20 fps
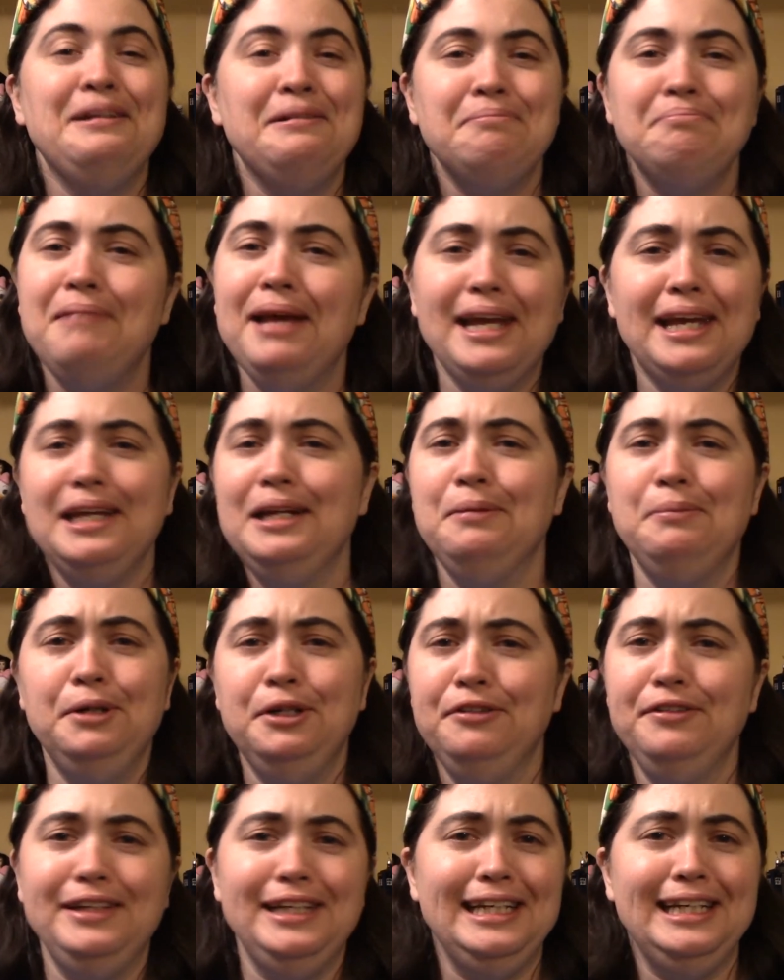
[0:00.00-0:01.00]
making a
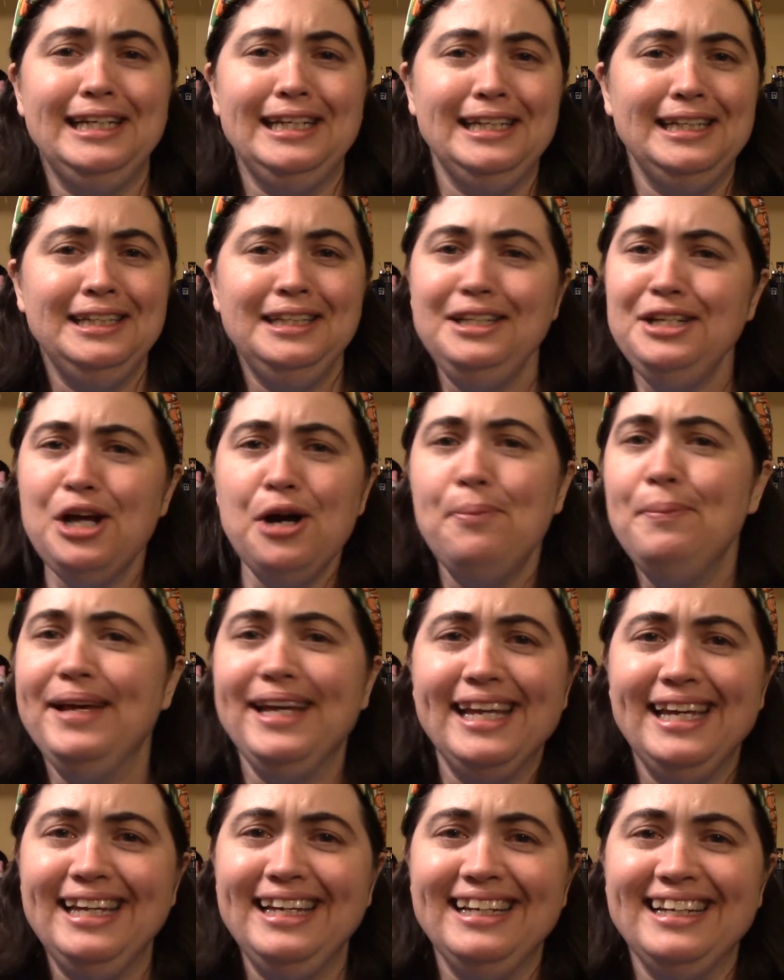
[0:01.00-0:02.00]
movie. No
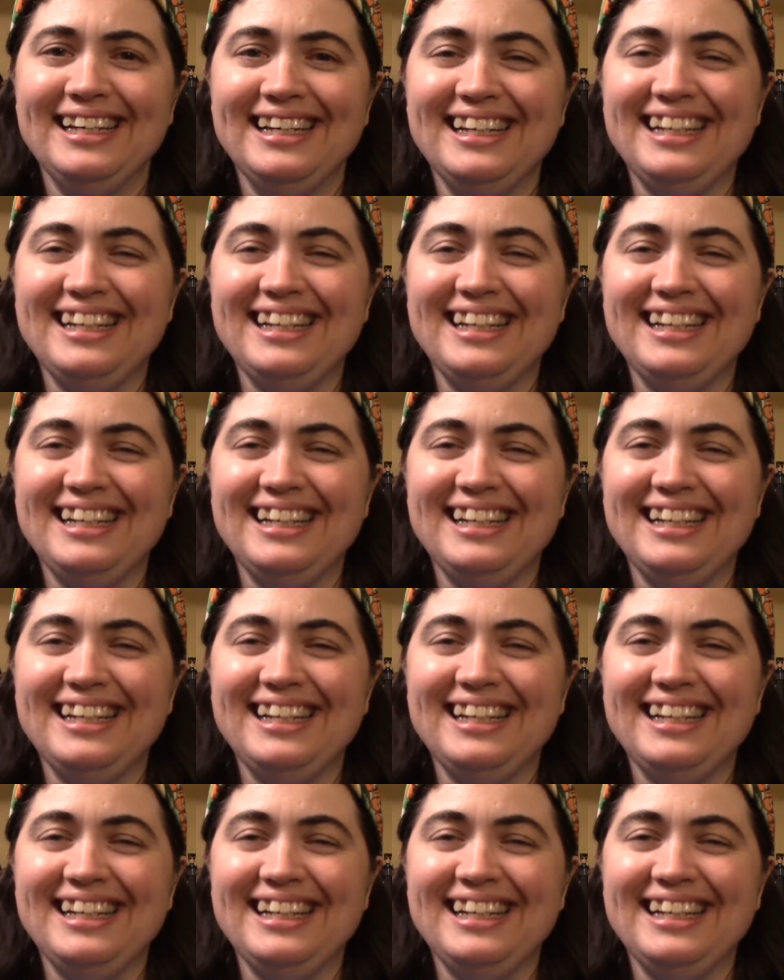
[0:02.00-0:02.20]
biggie.